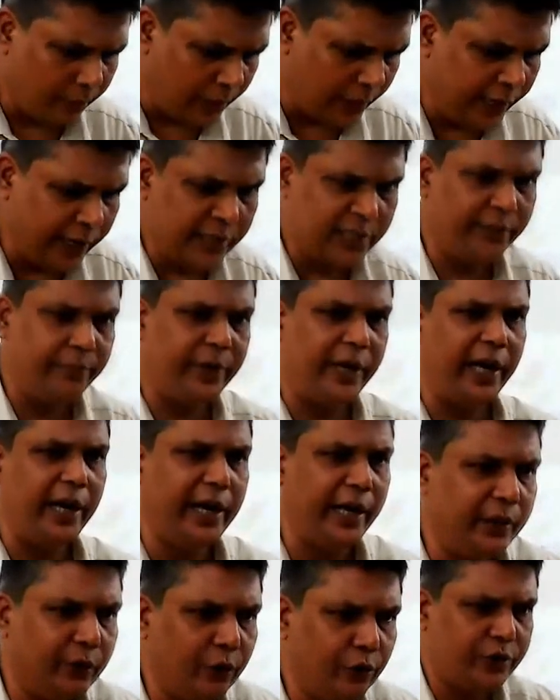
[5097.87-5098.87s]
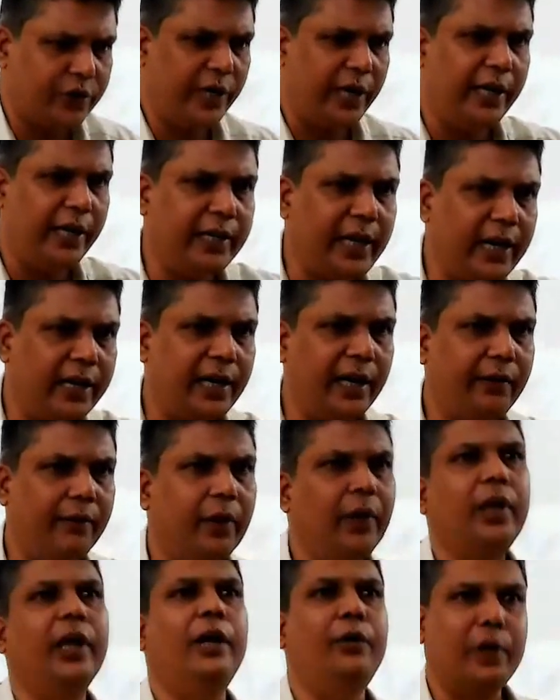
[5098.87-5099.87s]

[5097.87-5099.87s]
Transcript: leadership training, that training.